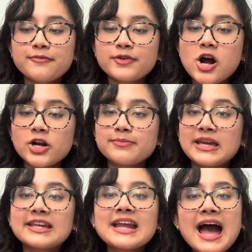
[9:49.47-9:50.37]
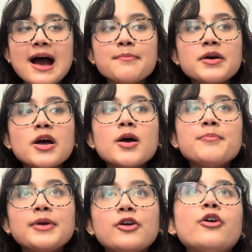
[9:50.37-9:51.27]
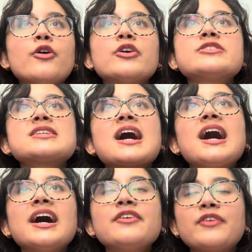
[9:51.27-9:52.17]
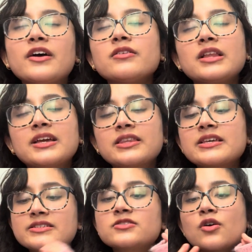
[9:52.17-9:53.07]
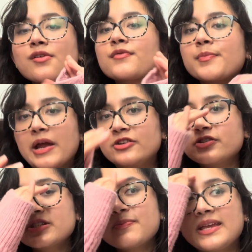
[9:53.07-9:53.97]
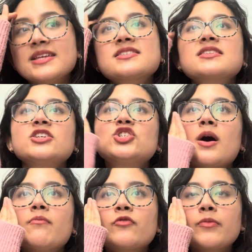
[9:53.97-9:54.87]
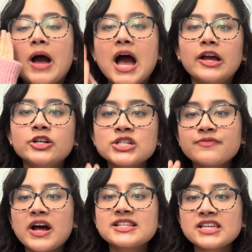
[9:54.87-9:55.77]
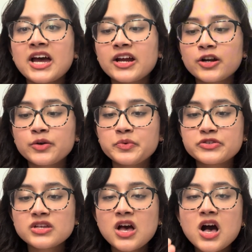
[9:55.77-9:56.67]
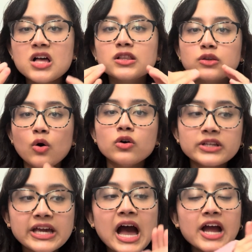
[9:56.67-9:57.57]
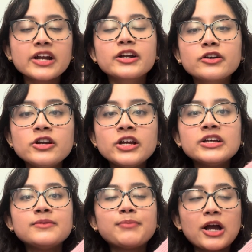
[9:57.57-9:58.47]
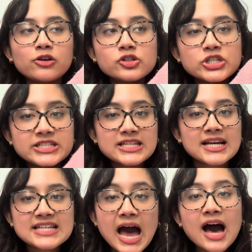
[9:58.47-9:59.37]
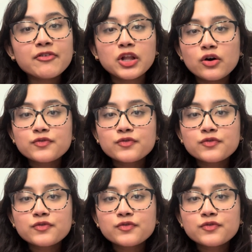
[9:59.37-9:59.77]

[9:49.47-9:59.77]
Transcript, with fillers: card making app because I felt like this is talking from personal experience the jump from higher to advanced higher was a lot like higher biology did have a lot of